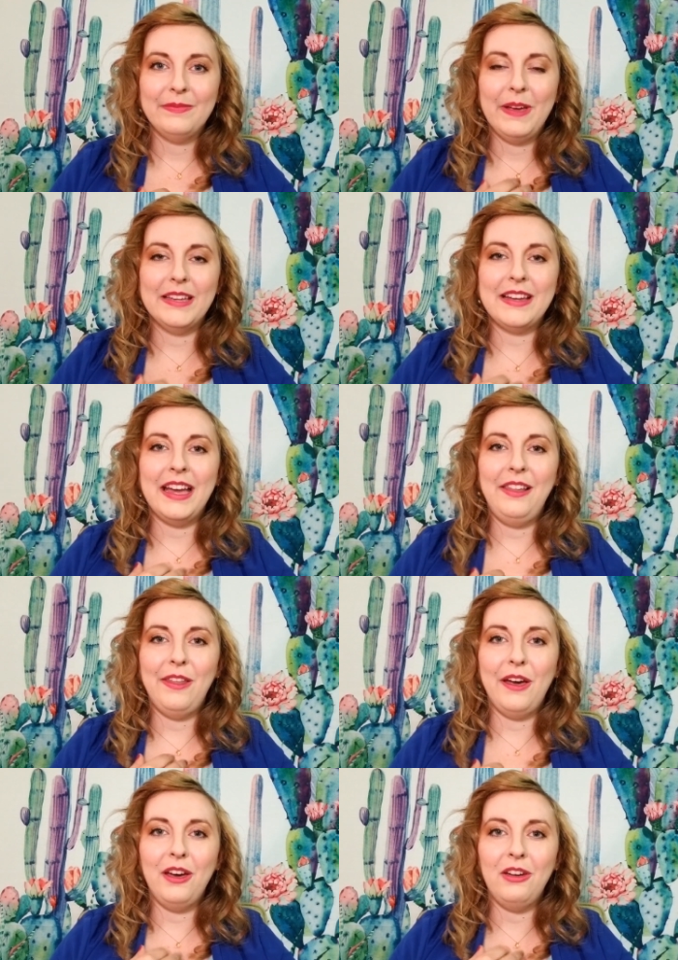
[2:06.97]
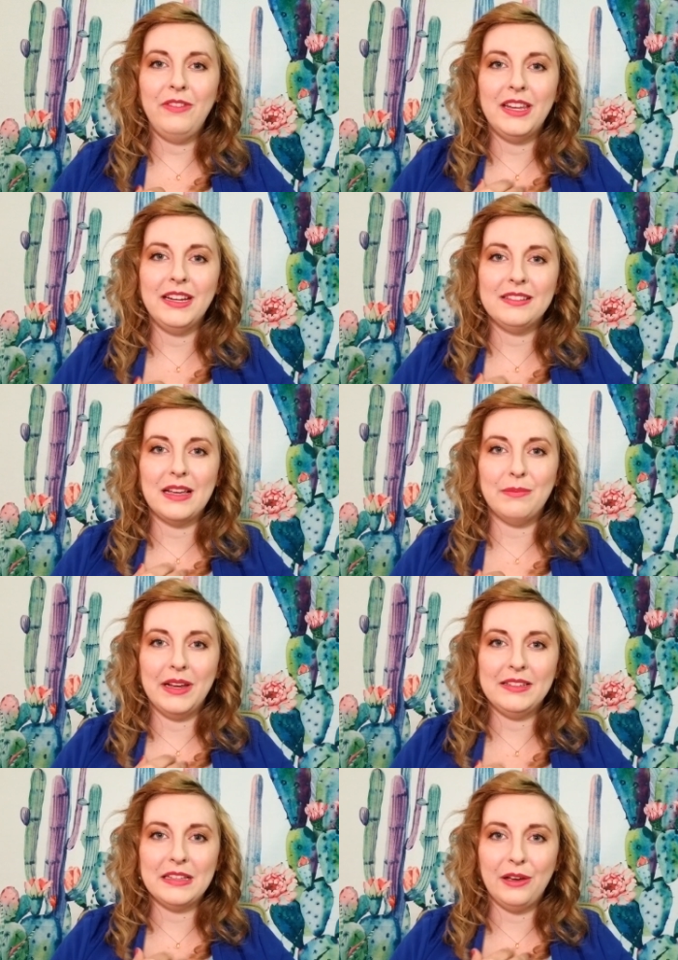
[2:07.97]
and I love and accept
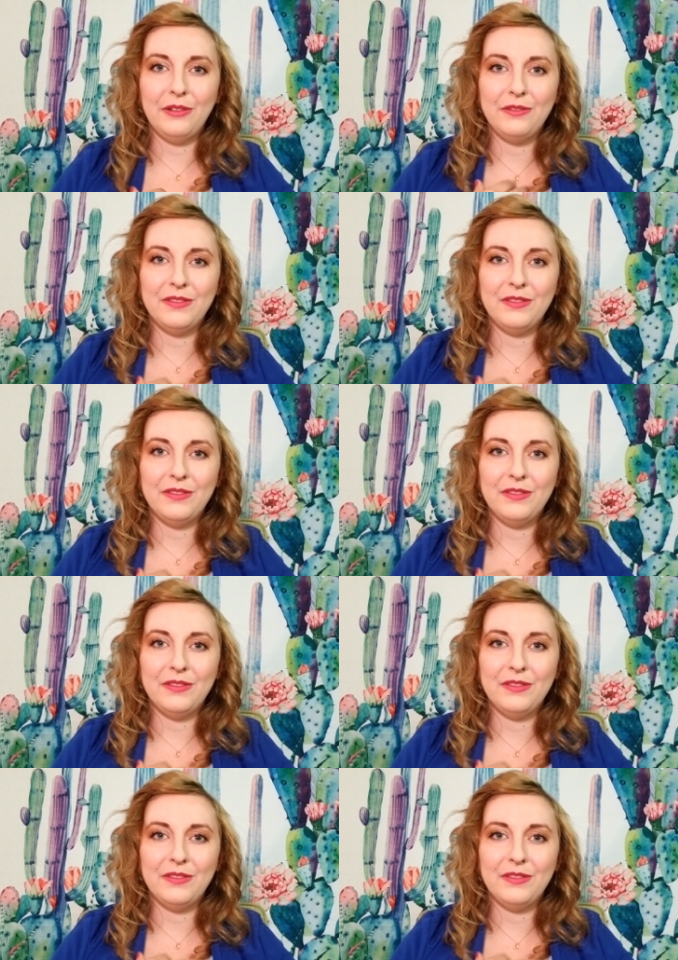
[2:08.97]
myself.